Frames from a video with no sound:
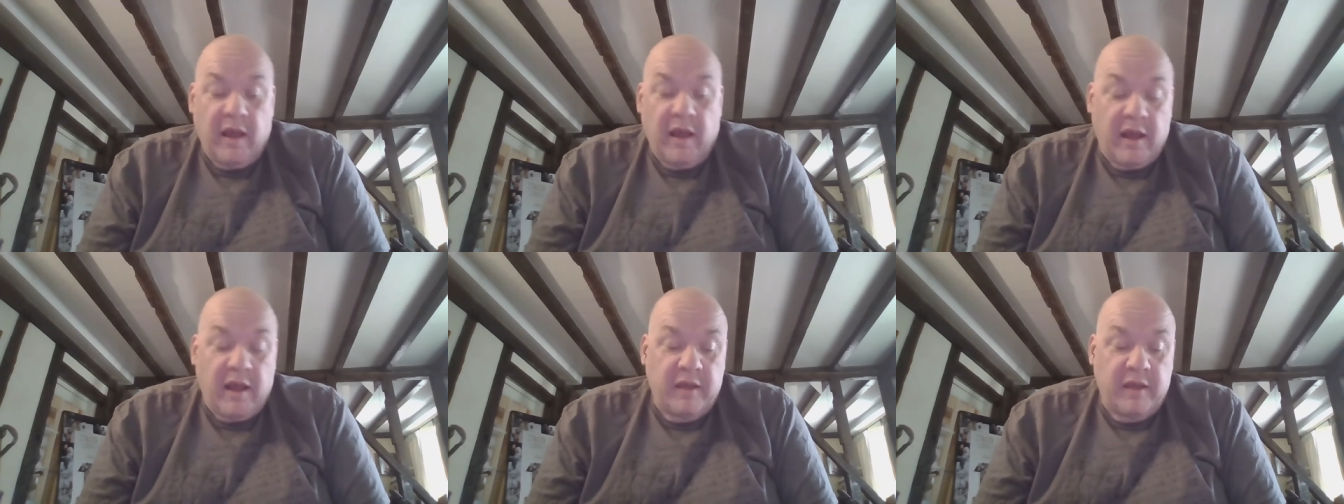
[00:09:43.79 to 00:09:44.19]

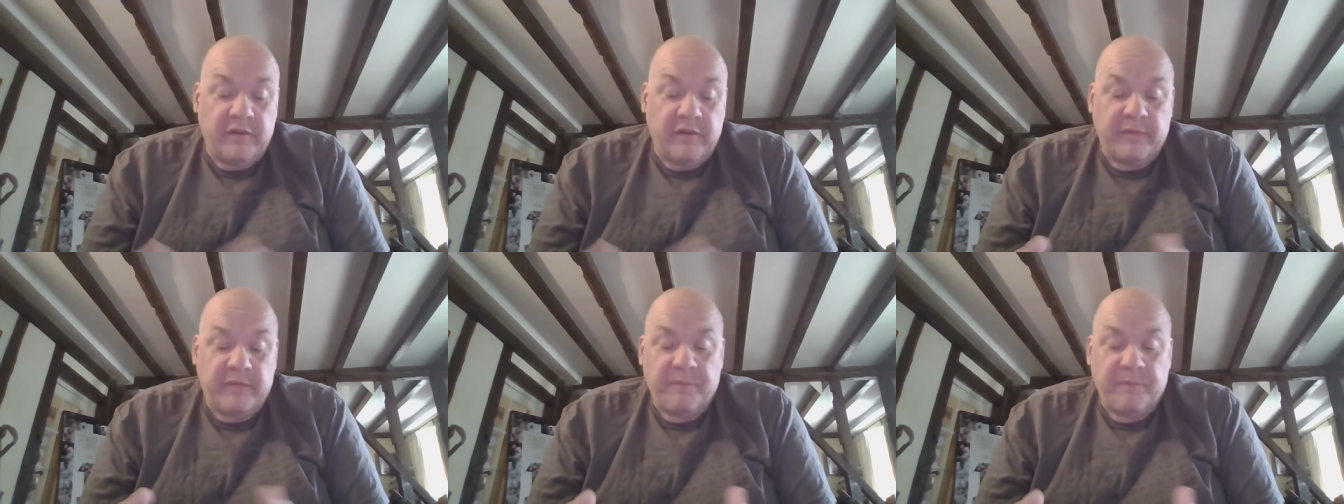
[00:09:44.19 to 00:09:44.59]

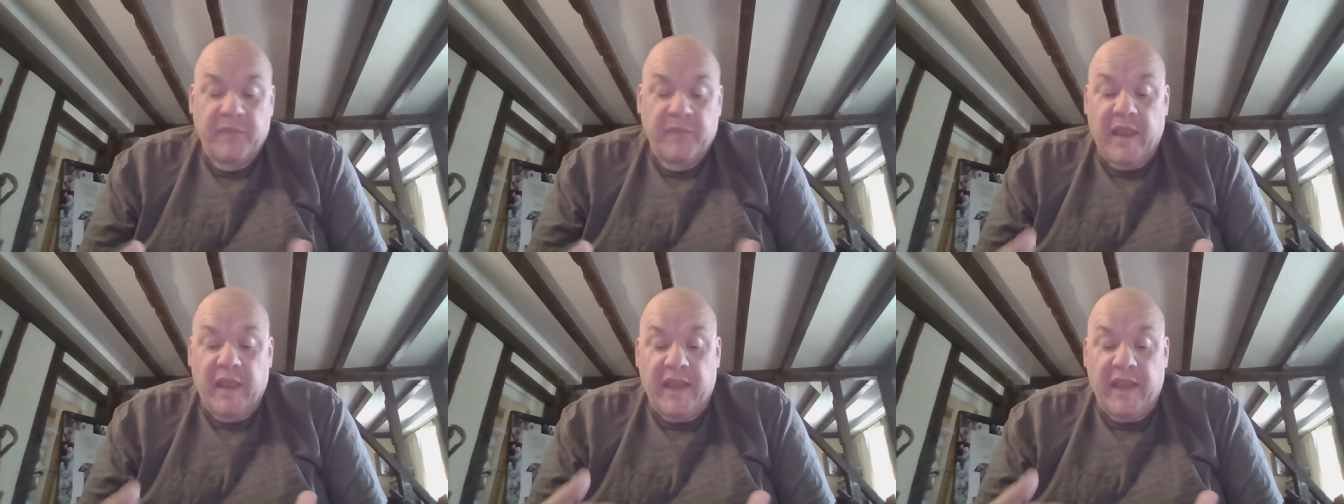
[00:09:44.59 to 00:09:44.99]
And
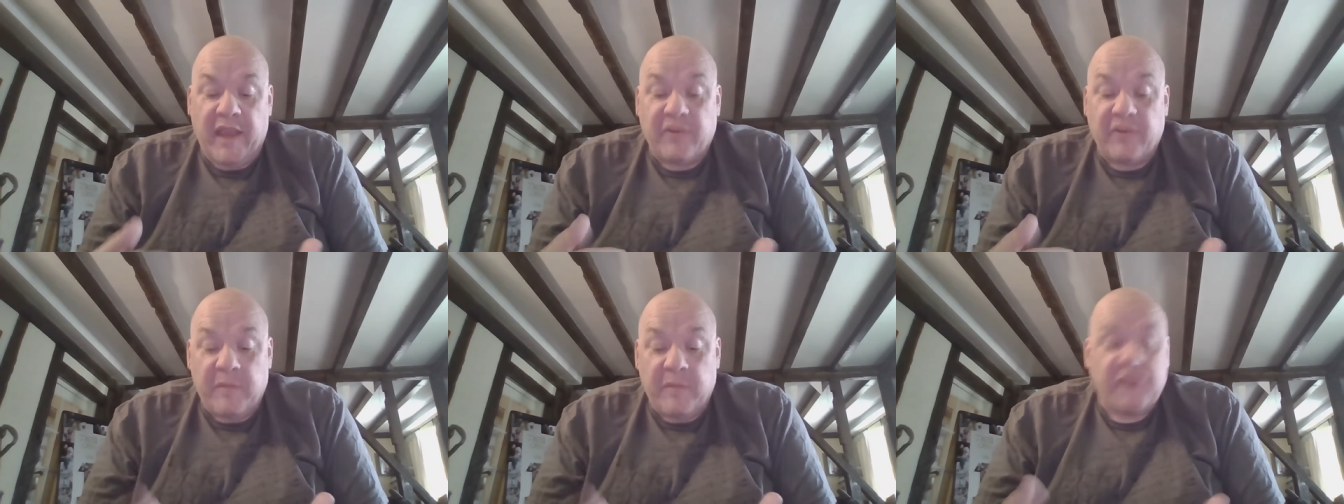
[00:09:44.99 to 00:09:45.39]
it's
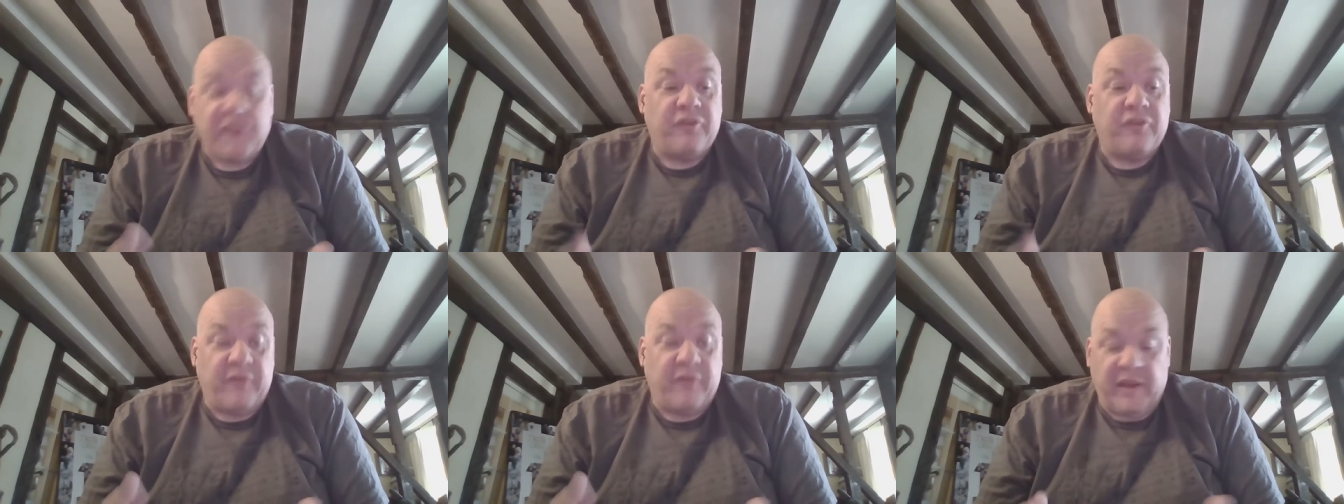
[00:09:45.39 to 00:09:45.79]
a
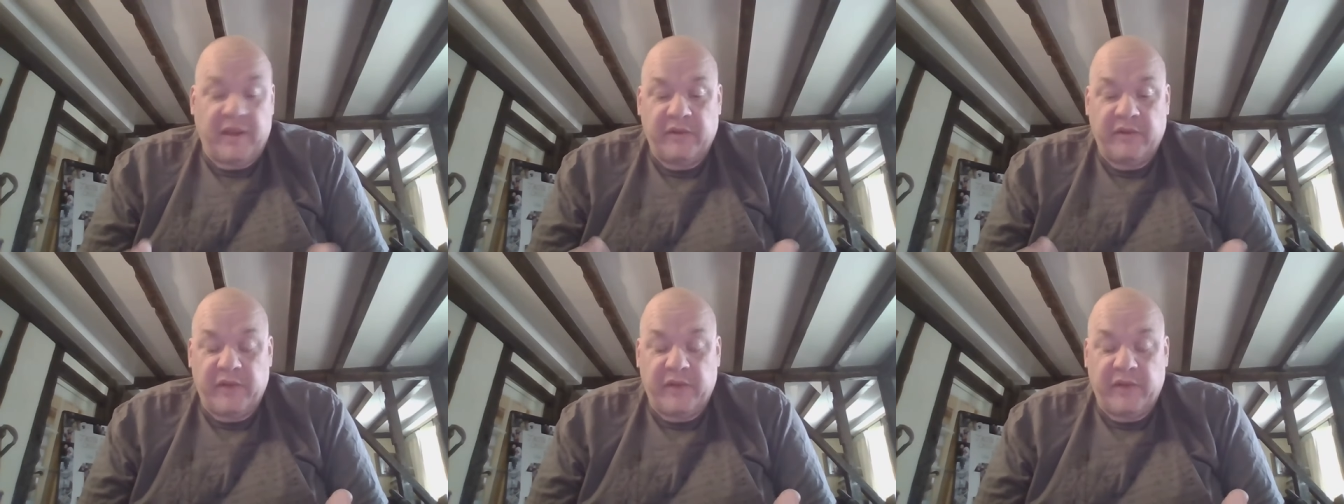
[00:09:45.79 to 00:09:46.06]
mixture of things.